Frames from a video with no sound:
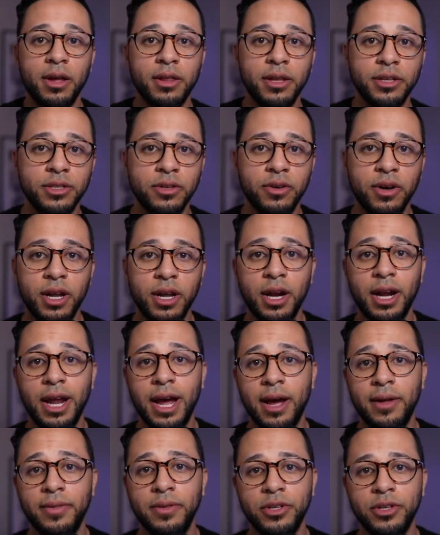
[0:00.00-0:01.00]
let's go ahead
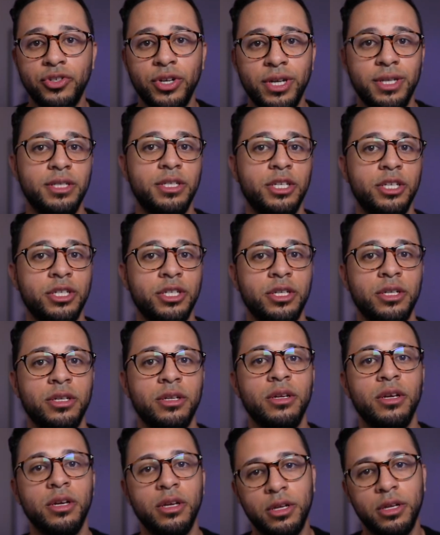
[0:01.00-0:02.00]
and add the
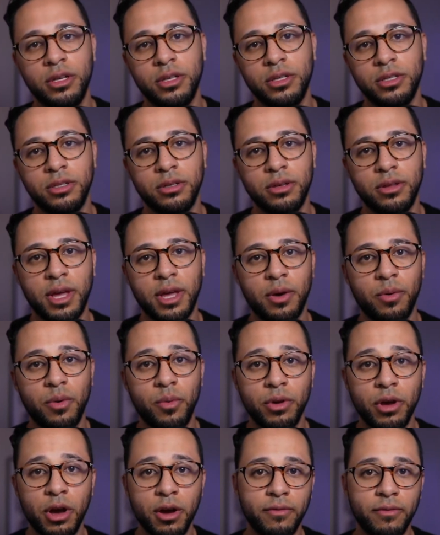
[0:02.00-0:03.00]
transition so that
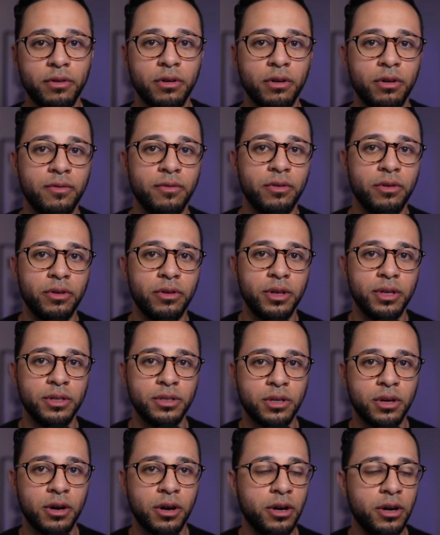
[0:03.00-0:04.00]
when we hover over
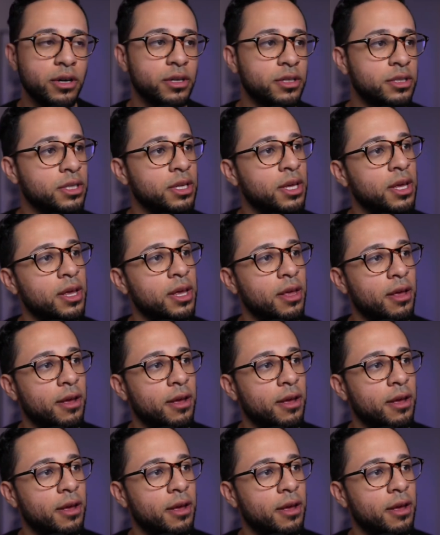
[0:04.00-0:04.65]
these cards,